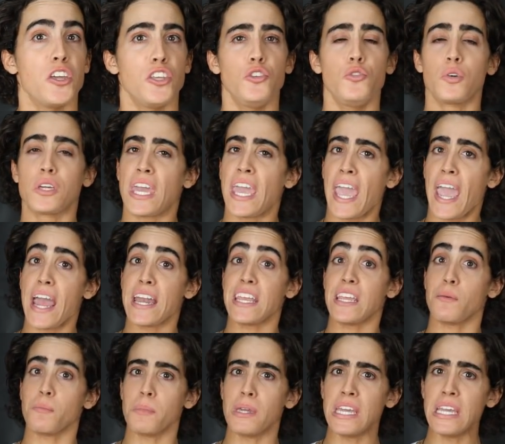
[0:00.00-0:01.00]
You can't
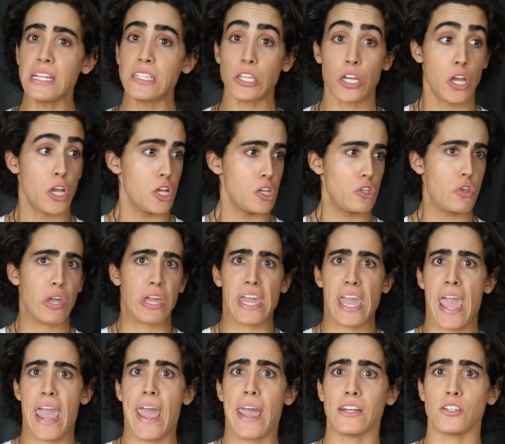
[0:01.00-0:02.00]
eat meat, you
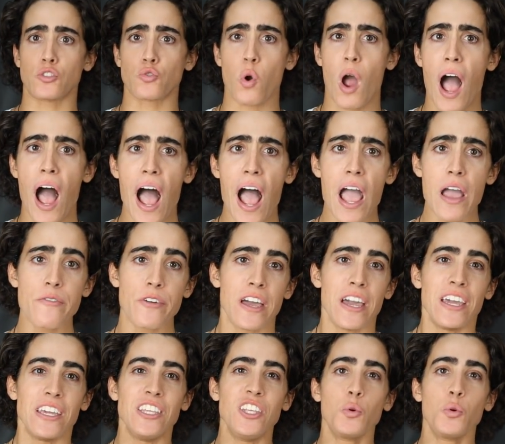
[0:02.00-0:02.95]
can't drive,